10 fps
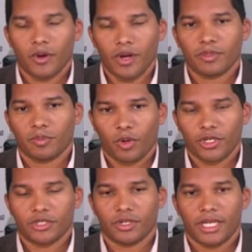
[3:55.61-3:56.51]
programs and
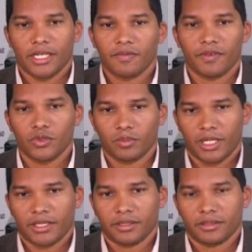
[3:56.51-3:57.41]
projects on an individual
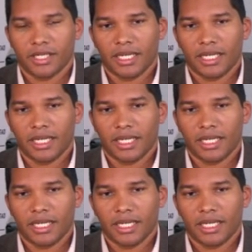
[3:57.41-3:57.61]
basis,